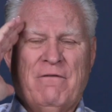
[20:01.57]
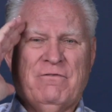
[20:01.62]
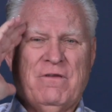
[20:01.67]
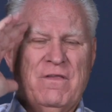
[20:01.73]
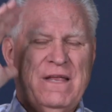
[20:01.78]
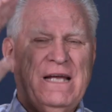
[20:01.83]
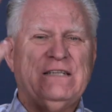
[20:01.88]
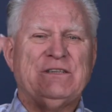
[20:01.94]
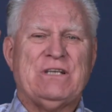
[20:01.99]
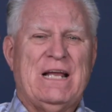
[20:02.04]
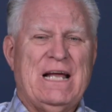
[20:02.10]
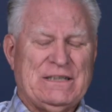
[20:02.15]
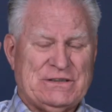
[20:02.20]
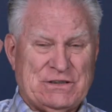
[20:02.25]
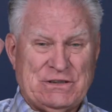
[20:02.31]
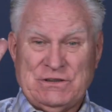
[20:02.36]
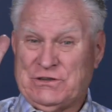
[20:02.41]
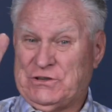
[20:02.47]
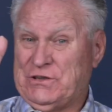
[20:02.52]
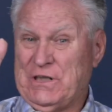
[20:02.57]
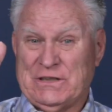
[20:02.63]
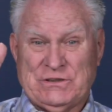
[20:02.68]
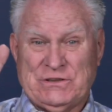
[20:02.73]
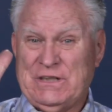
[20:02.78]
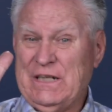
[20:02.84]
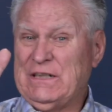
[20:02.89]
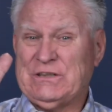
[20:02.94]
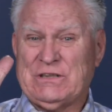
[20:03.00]
these lessons,
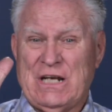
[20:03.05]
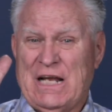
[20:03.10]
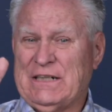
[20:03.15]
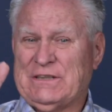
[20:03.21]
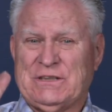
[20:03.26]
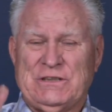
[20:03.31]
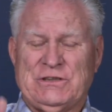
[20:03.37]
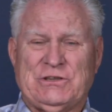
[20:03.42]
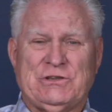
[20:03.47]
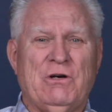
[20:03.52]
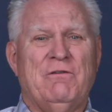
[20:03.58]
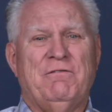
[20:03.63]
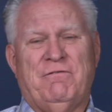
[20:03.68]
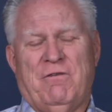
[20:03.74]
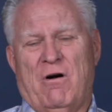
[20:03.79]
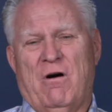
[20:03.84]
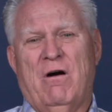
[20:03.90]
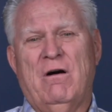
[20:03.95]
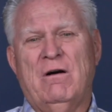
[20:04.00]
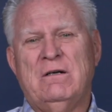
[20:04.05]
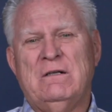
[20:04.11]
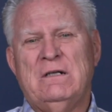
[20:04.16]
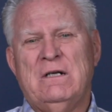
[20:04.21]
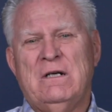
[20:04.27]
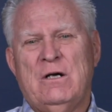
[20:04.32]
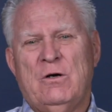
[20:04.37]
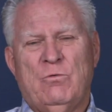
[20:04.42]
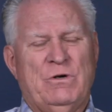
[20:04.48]
just these lessons so far,
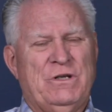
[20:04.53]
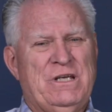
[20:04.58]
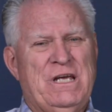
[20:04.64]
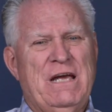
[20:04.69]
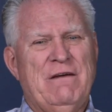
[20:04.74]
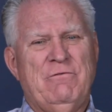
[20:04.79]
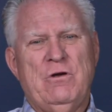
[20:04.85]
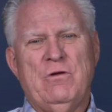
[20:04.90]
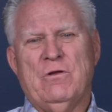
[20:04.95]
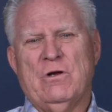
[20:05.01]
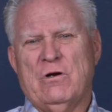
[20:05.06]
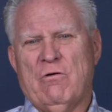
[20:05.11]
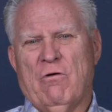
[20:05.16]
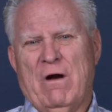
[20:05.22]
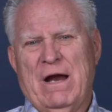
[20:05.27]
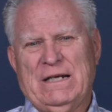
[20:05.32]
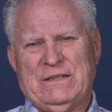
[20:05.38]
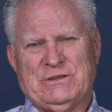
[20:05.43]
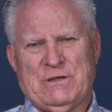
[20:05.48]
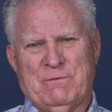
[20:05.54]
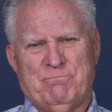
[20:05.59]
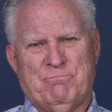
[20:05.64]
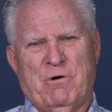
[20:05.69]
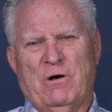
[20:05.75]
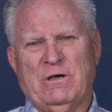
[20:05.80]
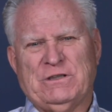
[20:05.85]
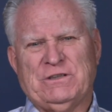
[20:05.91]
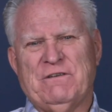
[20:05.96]
would give you the grace to
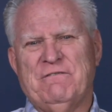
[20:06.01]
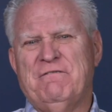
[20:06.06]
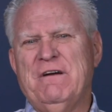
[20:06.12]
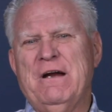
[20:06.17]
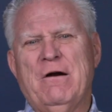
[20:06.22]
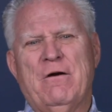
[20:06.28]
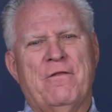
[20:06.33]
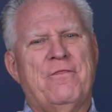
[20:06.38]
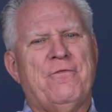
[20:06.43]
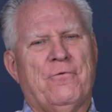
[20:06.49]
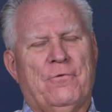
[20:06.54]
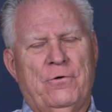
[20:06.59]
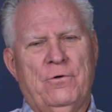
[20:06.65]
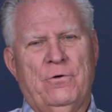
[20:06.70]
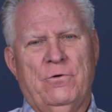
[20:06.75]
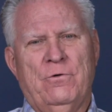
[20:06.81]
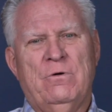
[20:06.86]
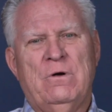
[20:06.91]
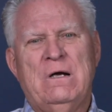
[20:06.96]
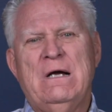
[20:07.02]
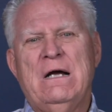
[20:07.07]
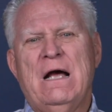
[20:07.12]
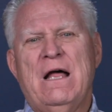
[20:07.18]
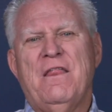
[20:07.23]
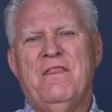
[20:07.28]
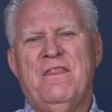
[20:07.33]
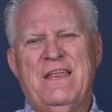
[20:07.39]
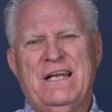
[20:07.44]
persevere through
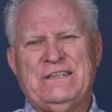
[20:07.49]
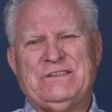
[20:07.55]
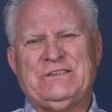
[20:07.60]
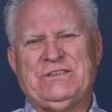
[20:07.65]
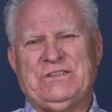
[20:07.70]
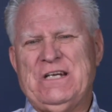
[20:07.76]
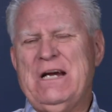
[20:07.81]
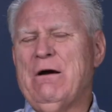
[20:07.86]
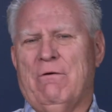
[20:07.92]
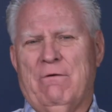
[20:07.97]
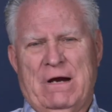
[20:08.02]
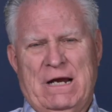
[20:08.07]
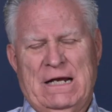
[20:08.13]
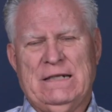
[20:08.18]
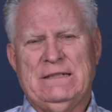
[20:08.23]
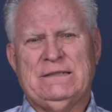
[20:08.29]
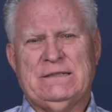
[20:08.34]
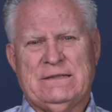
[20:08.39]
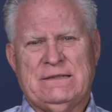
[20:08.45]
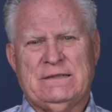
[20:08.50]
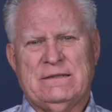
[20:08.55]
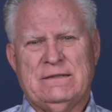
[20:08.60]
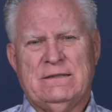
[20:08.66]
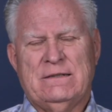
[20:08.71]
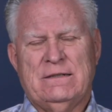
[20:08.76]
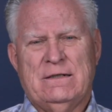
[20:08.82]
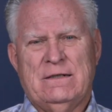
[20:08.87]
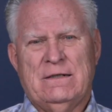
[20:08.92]
this series
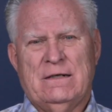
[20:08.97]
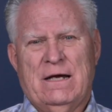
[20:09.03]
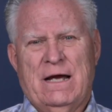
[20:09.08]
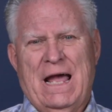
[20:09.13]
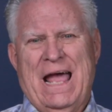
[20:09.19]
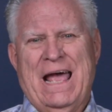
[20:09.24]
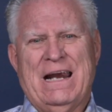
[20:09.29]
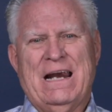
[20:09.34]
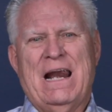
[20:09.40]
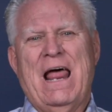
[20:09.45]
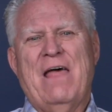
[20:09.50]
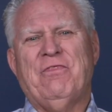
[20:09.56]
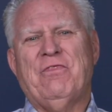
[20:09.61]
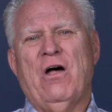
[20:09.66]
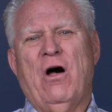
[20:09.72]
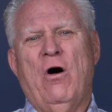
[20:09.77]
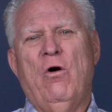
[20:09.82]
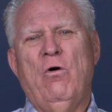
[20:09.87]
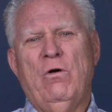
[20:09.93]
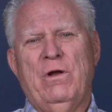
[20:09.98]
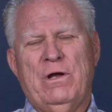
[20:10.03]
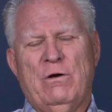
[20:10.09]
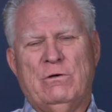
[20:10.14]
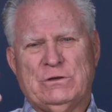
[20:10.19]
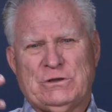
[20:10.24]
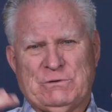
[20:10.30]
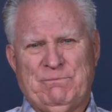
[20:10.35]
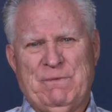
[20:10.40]
and let the Holy
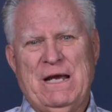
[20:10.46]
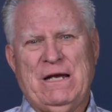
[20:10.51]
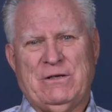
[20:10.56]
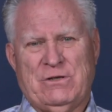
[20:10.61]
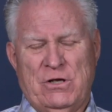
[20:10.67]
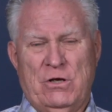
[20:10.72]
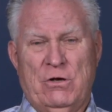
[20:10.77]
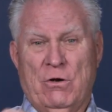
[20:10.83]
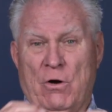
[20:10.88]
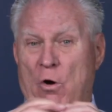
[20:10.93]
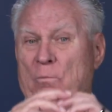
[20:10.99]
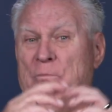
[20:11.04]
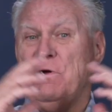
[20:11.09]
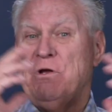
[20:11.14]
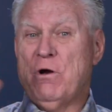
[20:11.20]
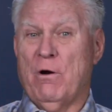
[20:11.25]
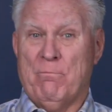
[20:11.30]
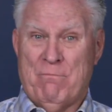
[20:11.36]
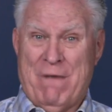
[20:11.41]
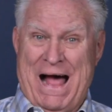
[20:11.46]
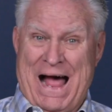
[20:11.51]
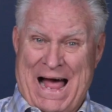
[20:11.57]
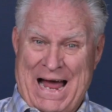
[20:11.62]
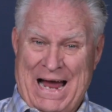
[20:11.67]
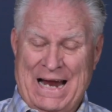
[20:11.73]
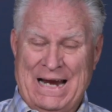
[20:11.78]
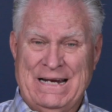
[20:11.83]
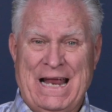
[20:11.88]
Ghost speak to you. Open your
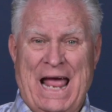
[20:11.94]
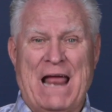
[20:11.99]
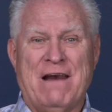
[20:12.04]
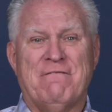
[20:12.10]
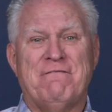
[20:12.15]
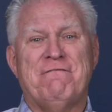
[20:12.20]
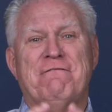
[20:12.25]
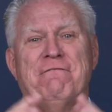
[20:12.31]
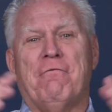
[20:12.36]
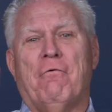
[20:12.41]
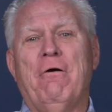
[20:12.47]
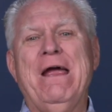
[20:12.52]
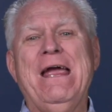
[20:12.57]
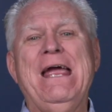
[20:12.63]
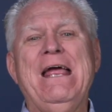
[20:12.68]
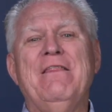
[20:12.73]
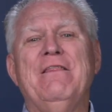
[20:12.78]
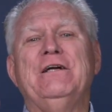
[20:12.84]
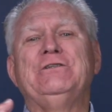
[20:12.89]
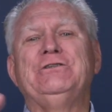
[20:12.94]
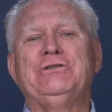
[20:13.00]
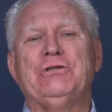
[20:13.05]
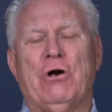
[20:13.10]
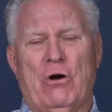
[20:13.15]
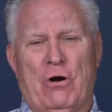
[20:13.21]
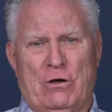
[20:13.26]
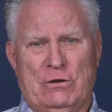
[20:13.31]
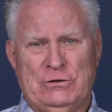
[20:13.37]
mind and free the
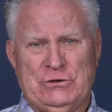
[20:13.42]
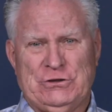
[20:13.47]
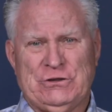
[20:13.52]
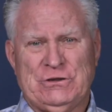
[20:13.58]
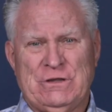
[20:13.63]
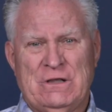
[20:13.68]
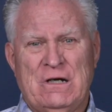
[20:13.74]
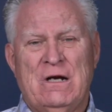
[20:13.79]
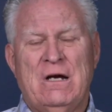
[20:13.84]
church